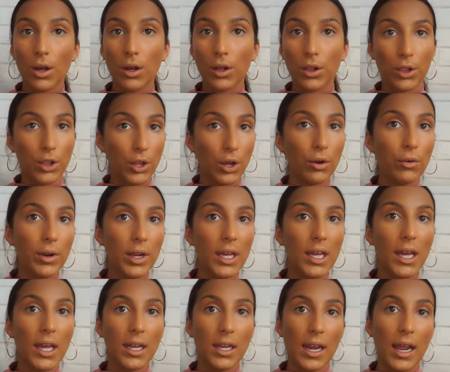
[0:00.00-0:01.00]
glowy
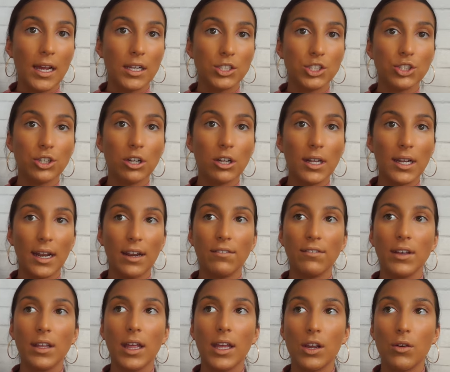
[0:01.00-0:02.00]
and natural, and I
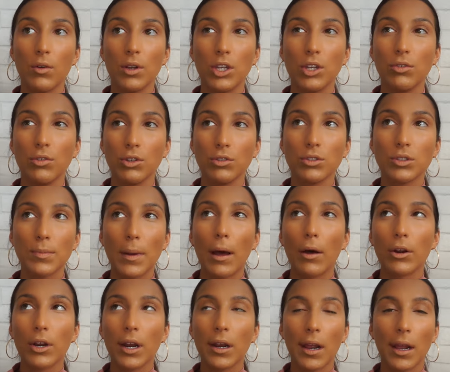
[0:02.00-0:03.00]
feel like when you use
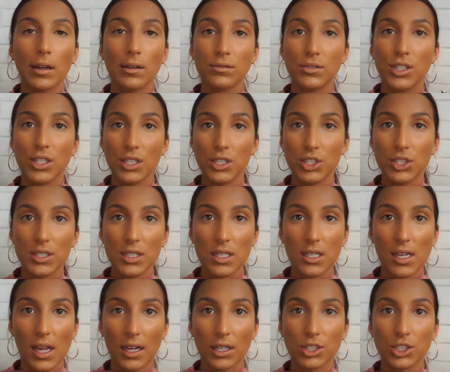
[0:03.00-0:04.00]
powder it kind of changes the
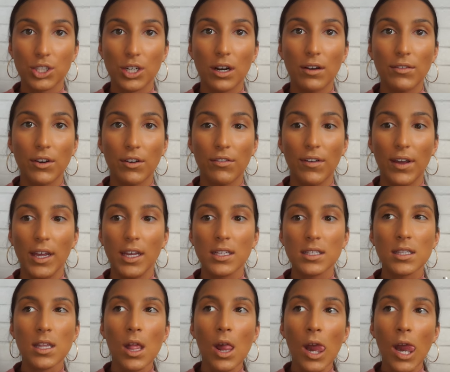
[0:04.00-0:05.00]
texture of your
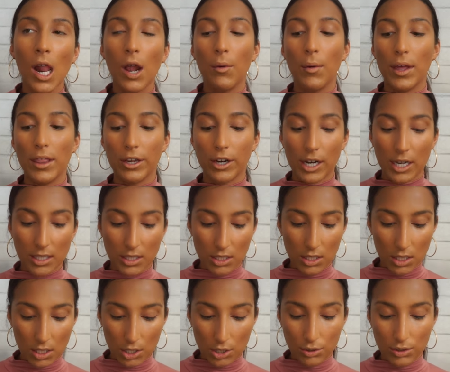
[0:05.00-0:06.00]
face, whether
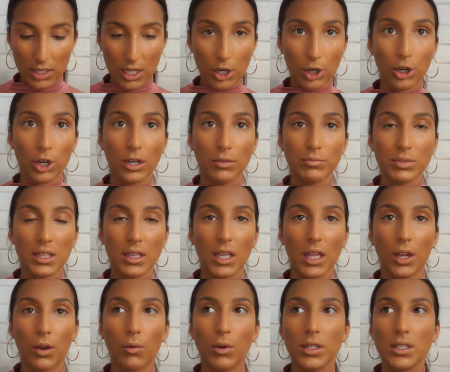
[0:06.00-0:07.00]
as using creams and
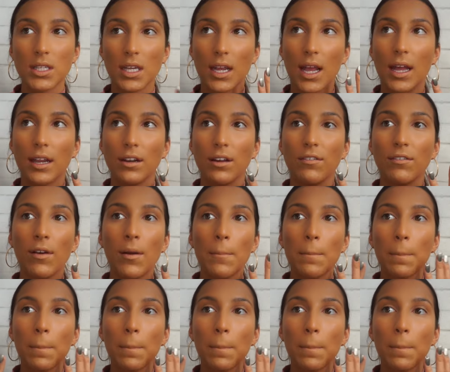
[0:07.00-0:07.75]
liquids it kind of